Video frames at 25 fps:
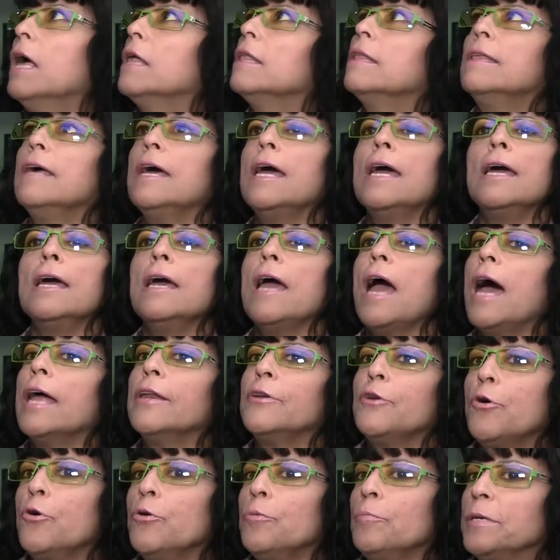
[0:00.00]
they
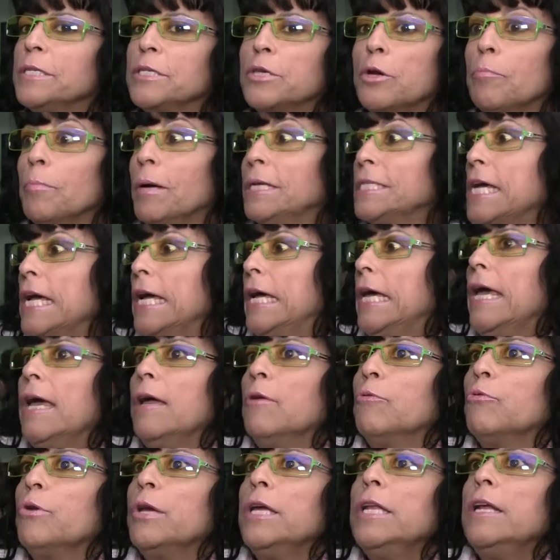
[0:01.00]
annoy me so much I
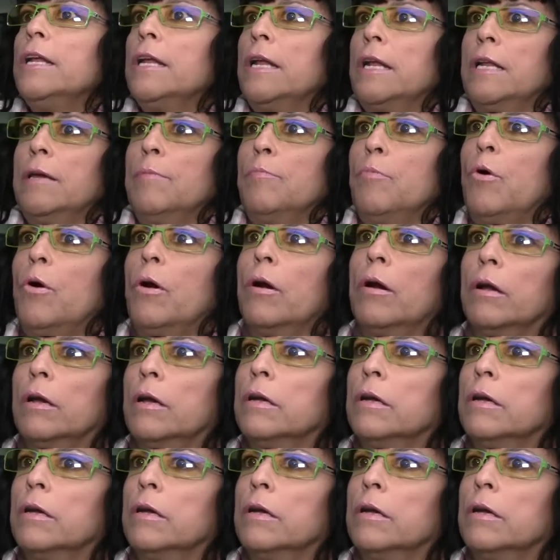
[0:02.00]
can't read it anymore.